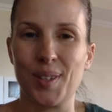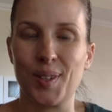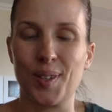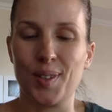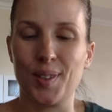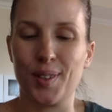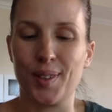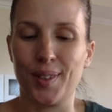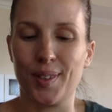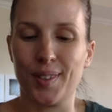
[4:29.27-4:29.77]

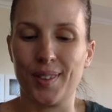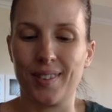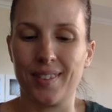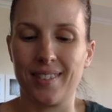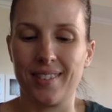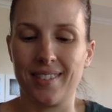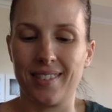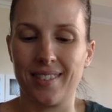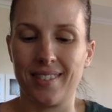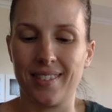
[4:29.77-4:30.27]
So
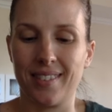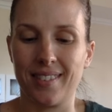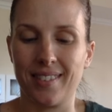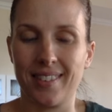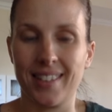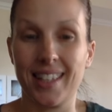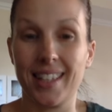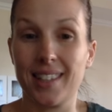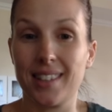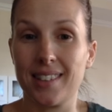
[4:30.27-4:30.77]

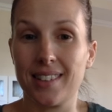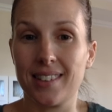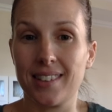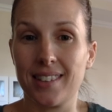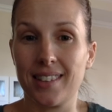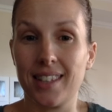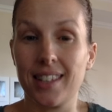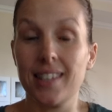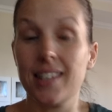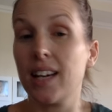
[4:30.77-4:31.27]
that is,
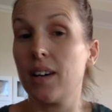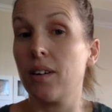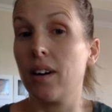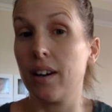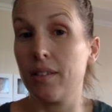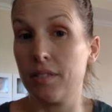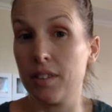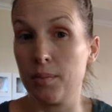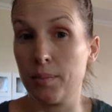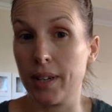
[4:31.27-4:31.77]
that is how
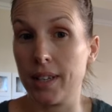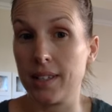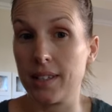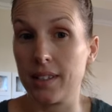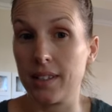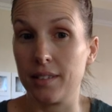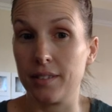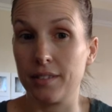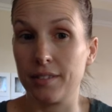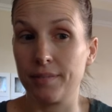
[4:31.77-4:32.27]
I view
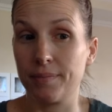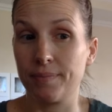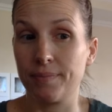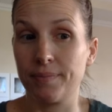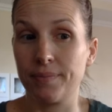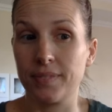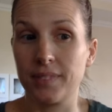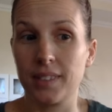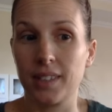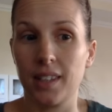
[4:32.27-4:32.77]
myself.
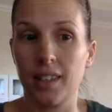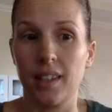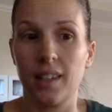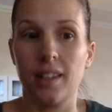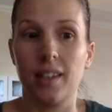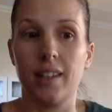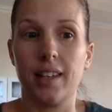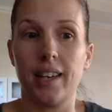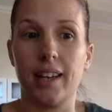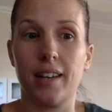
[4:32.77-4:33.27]

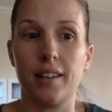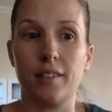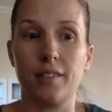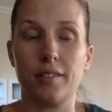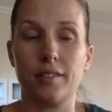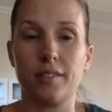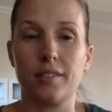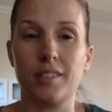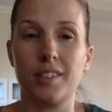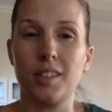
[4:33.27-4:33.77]
Now,
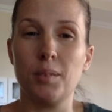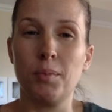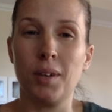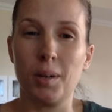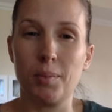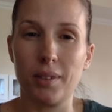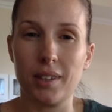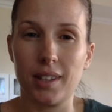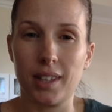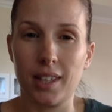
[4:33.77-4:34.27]
you
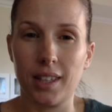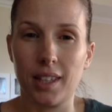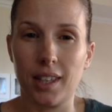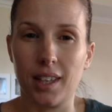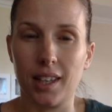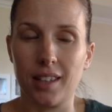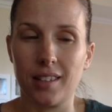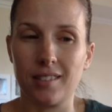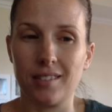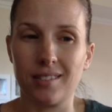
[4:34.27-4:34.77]
might be
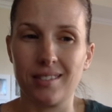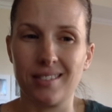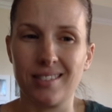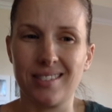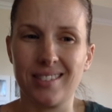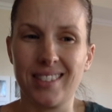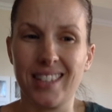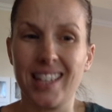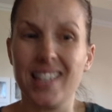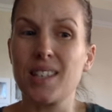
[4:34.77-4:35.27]
thinking,
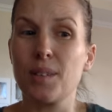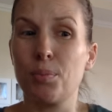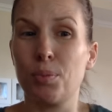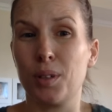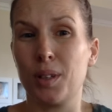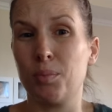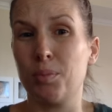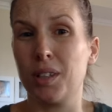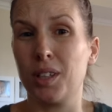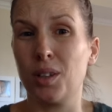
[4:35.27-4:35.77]
that's a
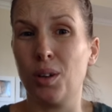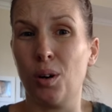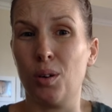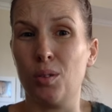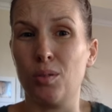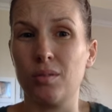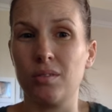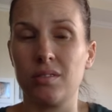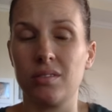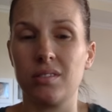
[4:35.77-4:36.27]
pretty big
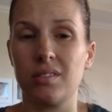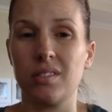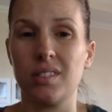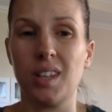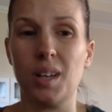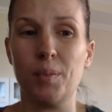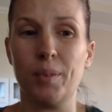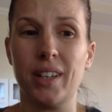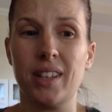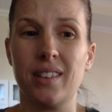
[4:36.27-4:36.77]
call.
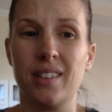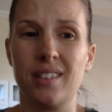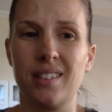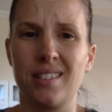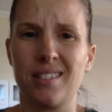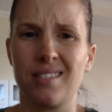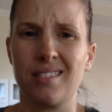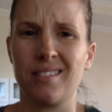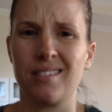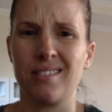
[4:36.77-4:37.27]
I mean,
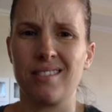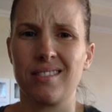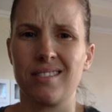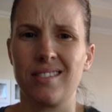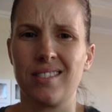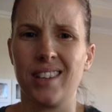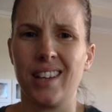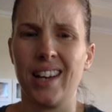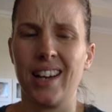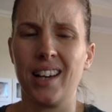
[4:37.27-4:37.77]

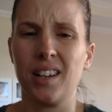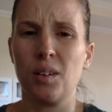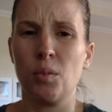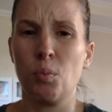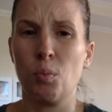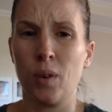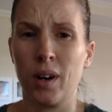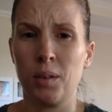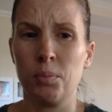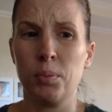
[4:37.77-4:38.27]
how
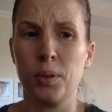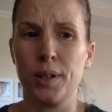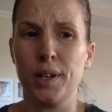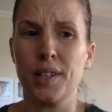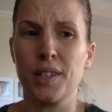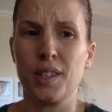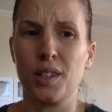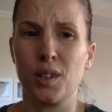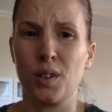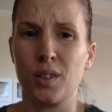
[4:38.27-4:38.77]
can one
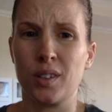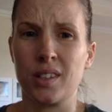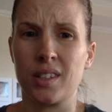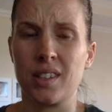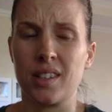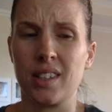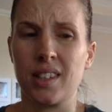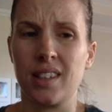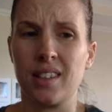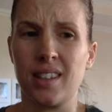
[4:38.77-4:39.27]
person
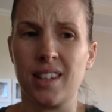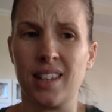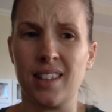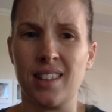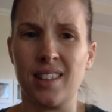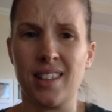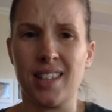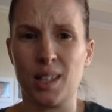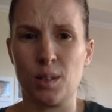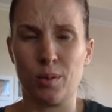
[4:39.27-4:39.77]
honestly think
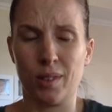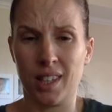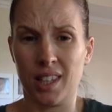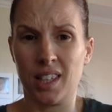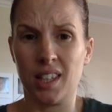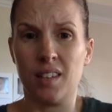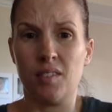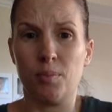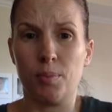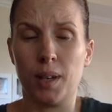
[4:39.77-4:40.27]
that that's what they
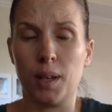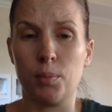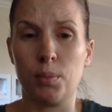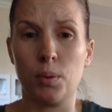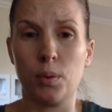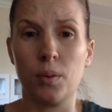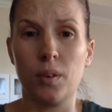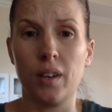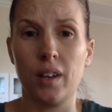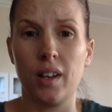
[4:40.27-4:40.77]
give
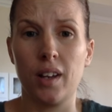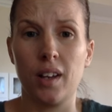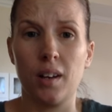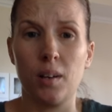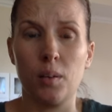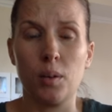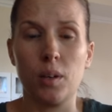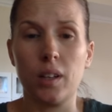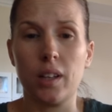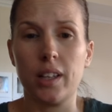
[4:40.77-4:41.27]
people?
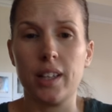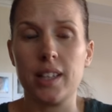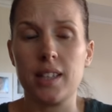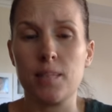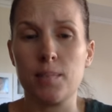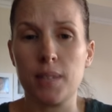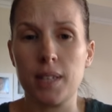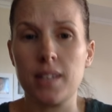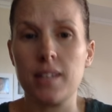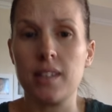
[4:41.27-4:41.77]
Well, it's
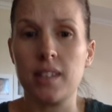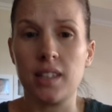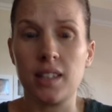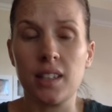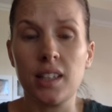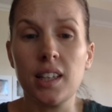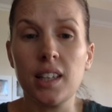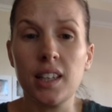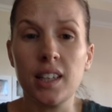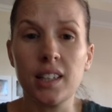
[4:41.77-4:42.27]
me
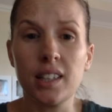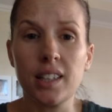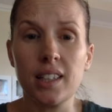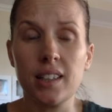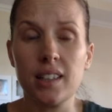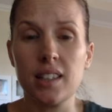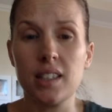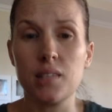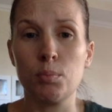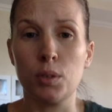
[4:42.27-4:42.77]
sitting here
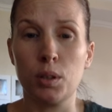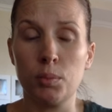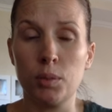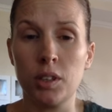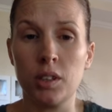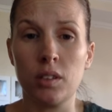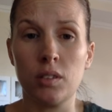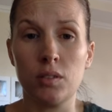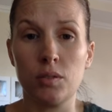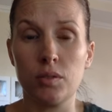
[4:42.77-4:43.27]
in this
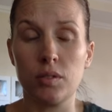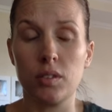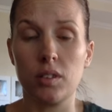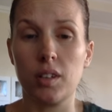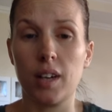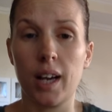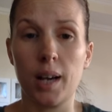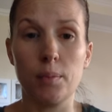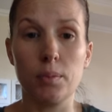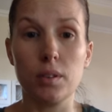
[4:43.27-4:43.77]
moment of
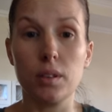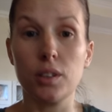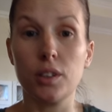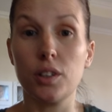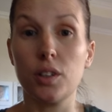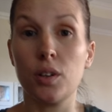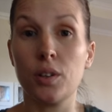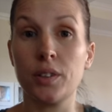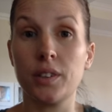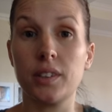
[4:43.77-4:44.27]

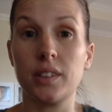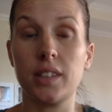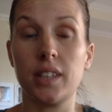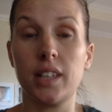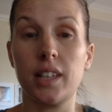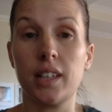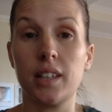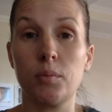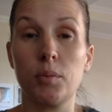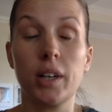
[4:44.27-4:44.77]
absolute
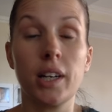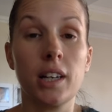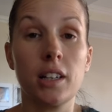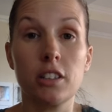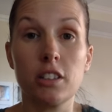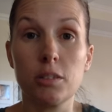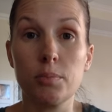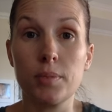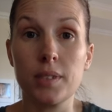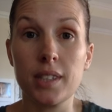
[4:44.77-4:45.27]
honesty and
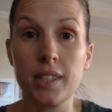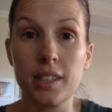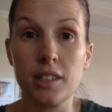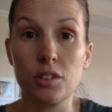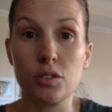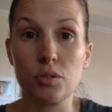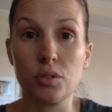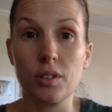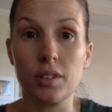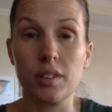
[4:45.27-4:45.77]
100%
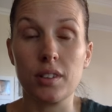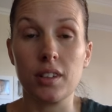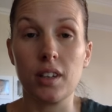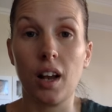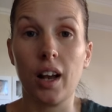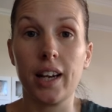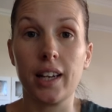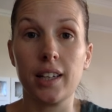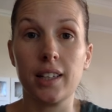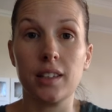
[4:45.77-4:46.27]
truth that
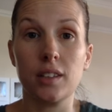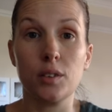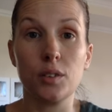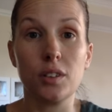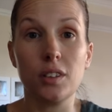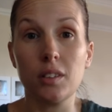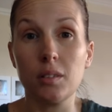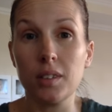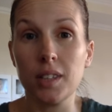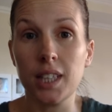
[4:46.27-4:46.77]
I can
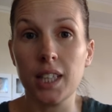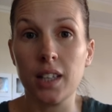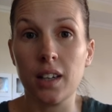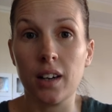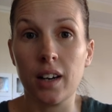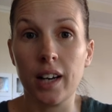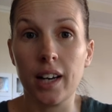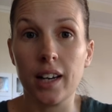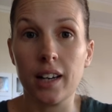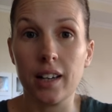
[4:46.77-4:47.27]
look you in the
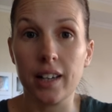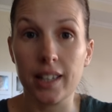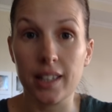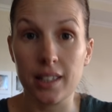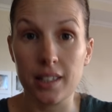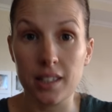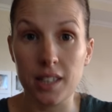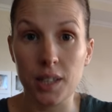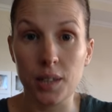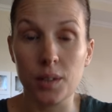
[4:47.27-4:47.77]
eye and I
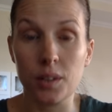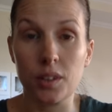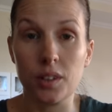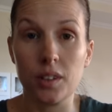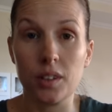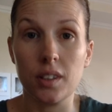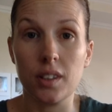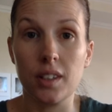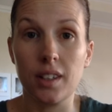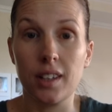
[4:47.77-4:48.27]
can tell
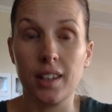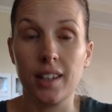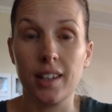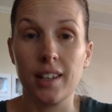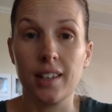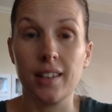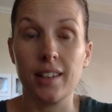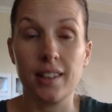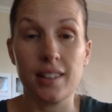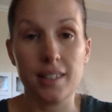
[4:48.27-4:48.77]
you
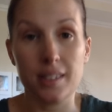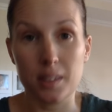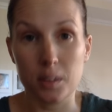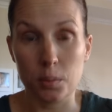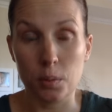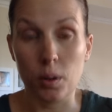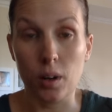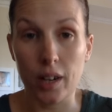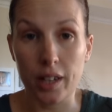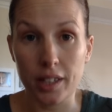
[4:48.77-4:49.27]
this is
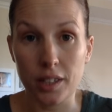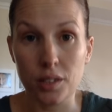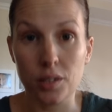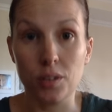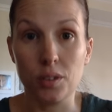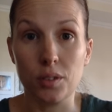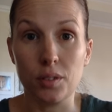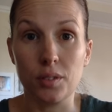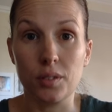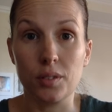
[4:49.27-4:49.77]
what I
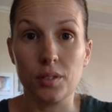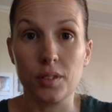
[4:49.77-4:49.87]
do.